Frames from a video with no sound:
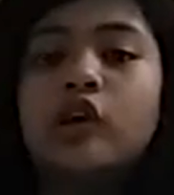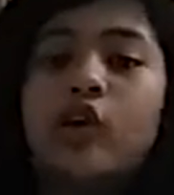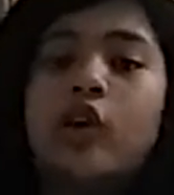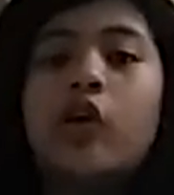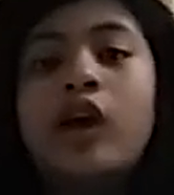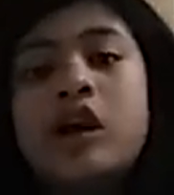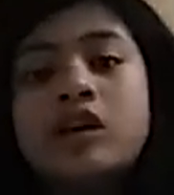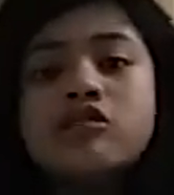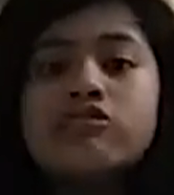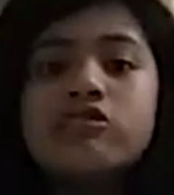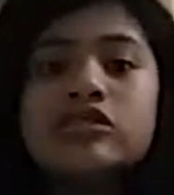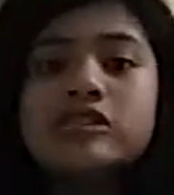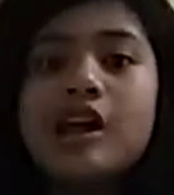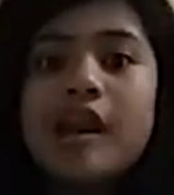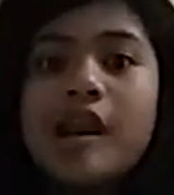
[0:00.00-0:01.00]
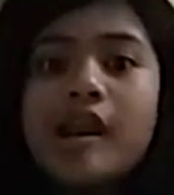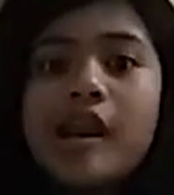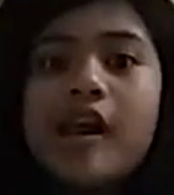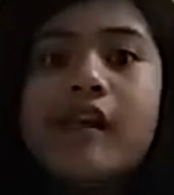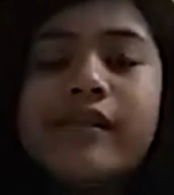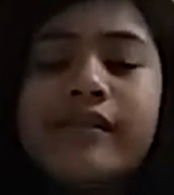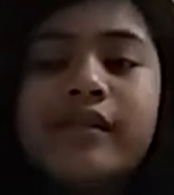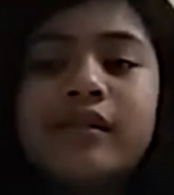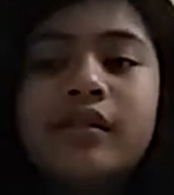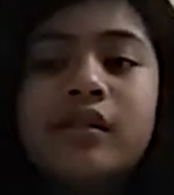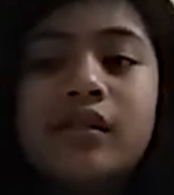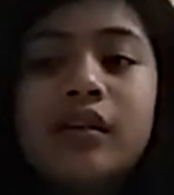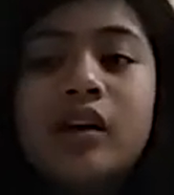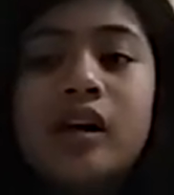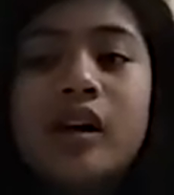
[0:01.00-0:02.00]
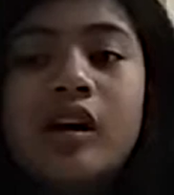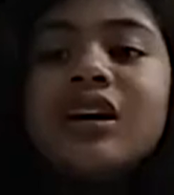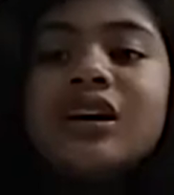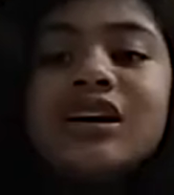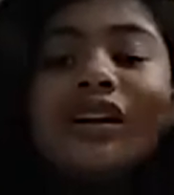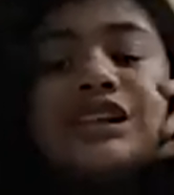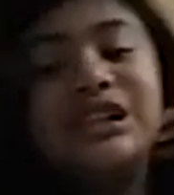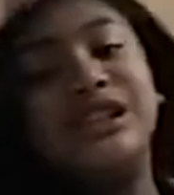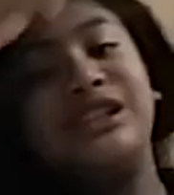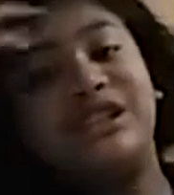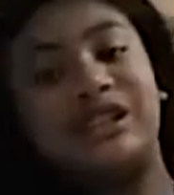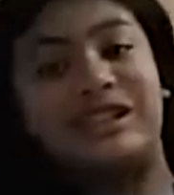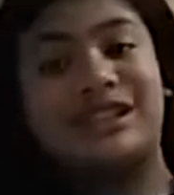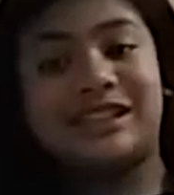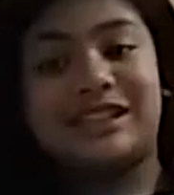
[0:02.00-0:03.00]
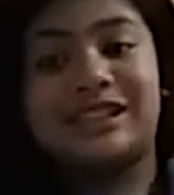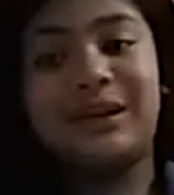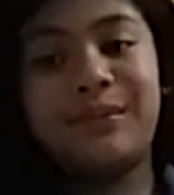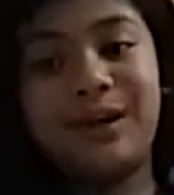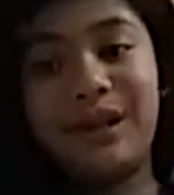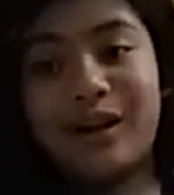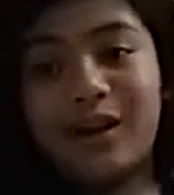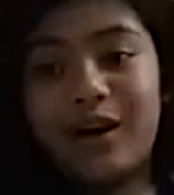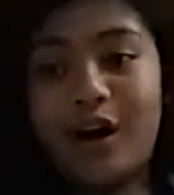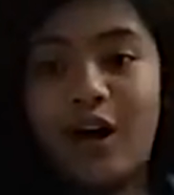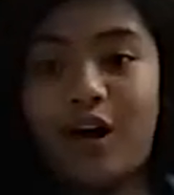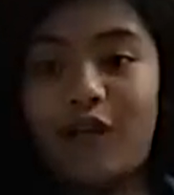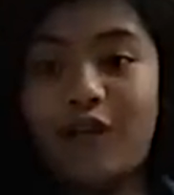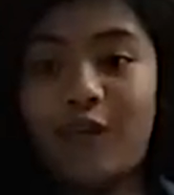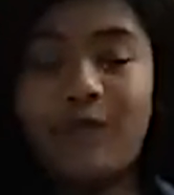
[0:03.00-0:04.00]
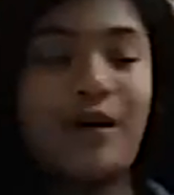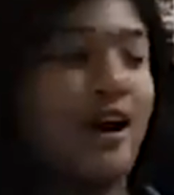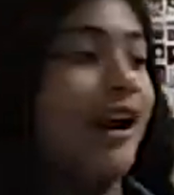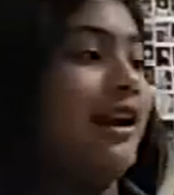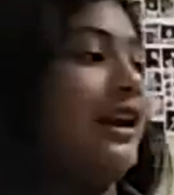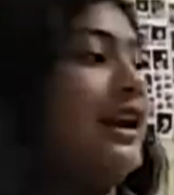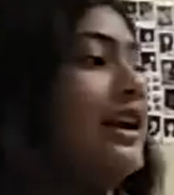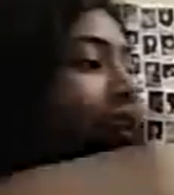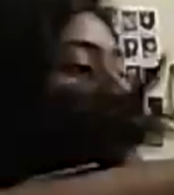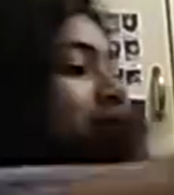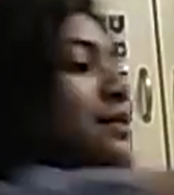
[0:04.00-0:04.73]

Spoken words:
So, excited. So this is the mini haul from Guardian.